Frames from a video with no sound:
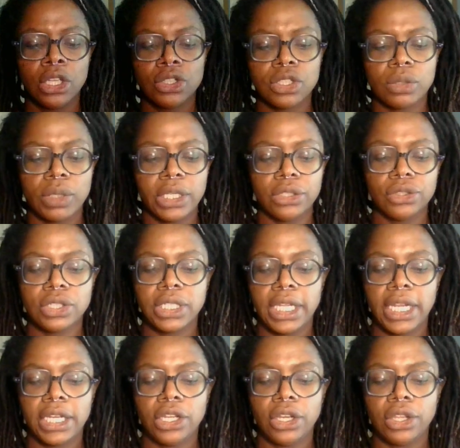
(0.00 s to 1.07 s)
So
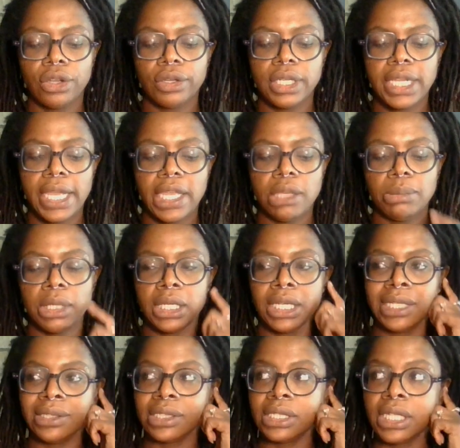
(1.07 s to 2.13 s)
understand that your daemon
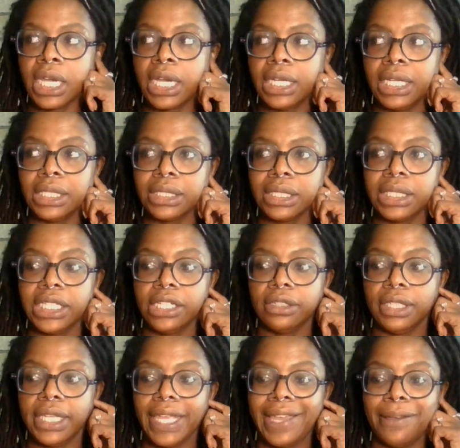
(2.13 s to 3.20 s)
is not
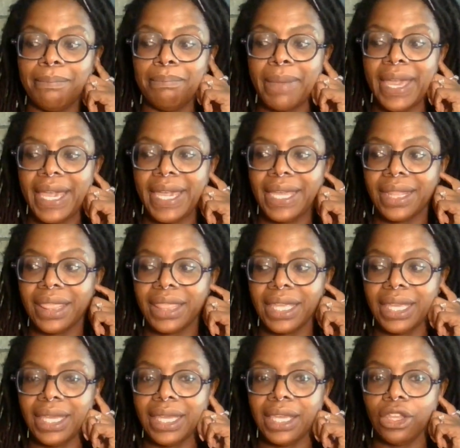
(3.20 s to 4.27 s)
necessarily a bad
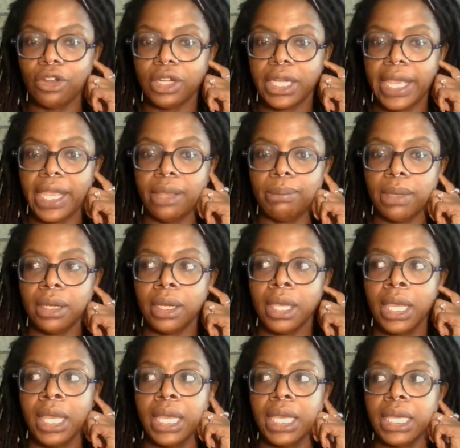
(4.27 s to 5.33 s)
thing. Your daemon
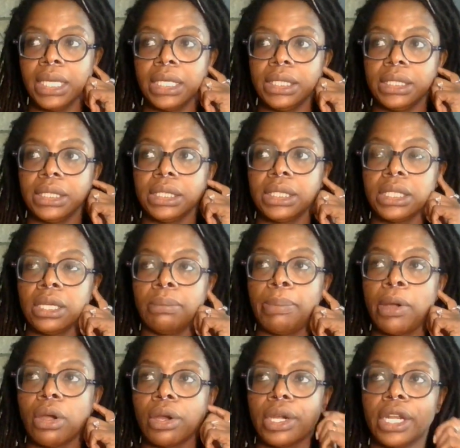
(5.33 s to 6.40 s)
is a
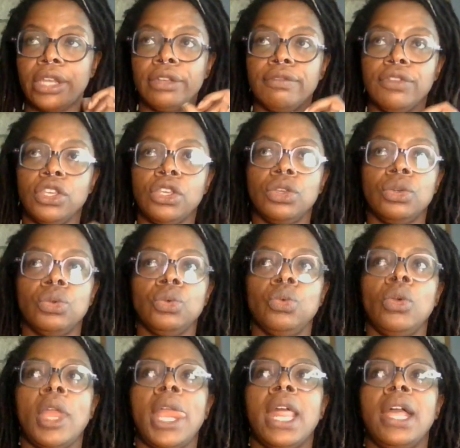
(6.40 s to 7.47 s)
part of you,
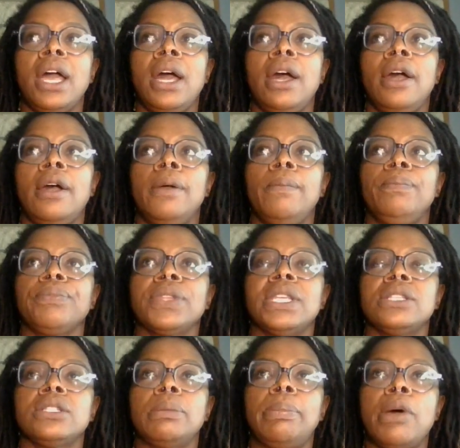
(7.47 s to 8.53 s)

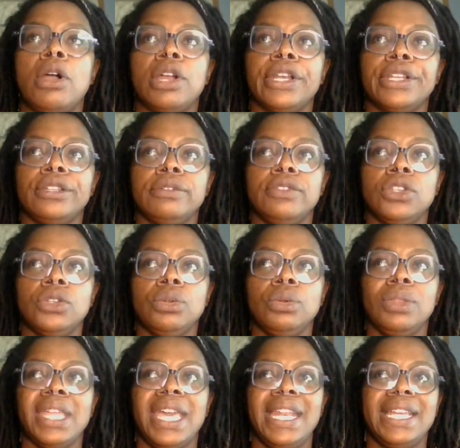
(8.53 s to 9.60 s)

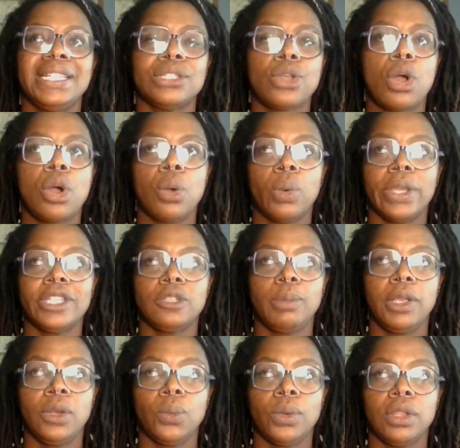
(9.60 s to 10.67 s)
that has always
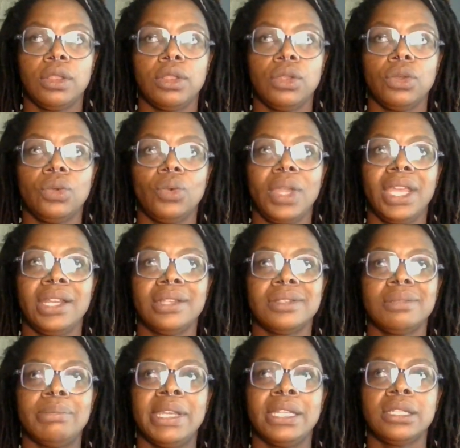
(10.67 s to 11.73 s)
been with you and
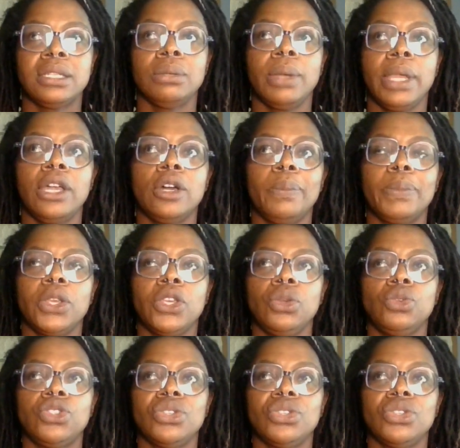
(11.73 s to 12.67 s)
is meant to help you